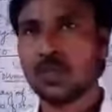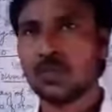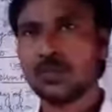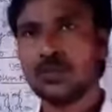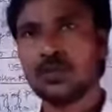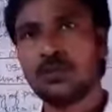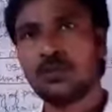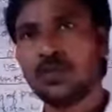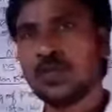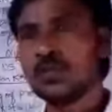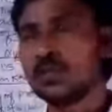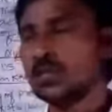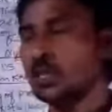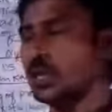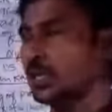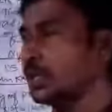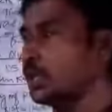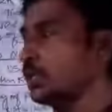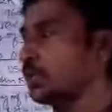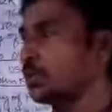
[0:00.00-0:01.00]
So we
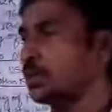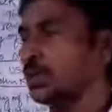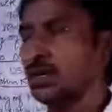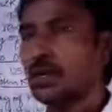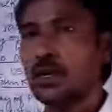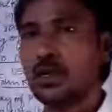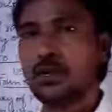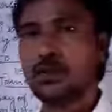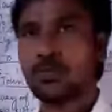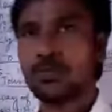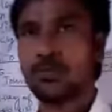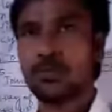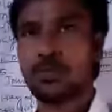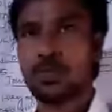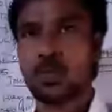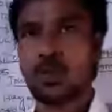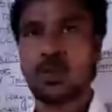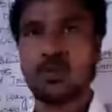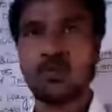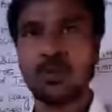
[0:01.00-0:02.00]
see that
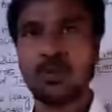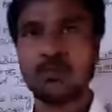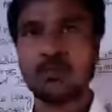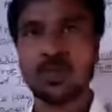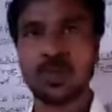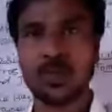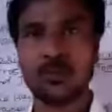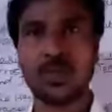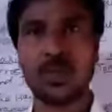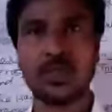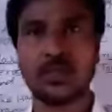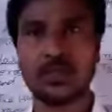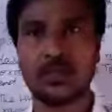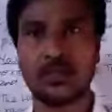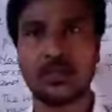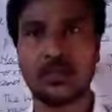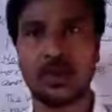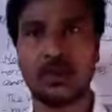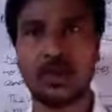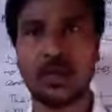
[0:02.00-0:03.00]
problem
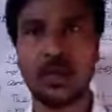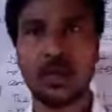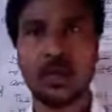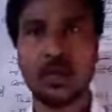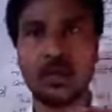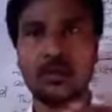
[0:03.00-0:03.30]
remains everywhere.